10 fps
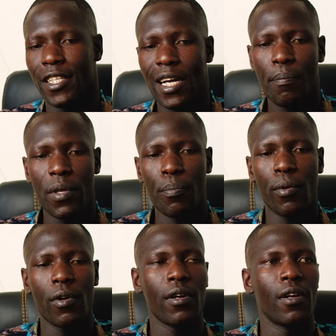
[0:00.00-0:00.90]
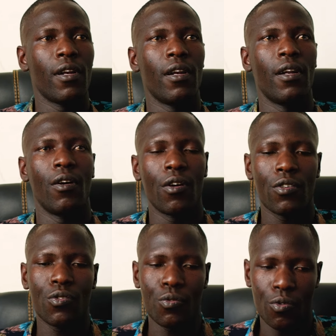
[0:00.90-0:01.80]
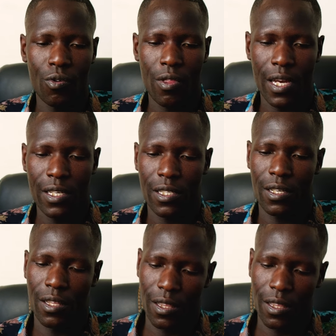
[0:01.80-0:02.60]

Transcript: Young people ought to know that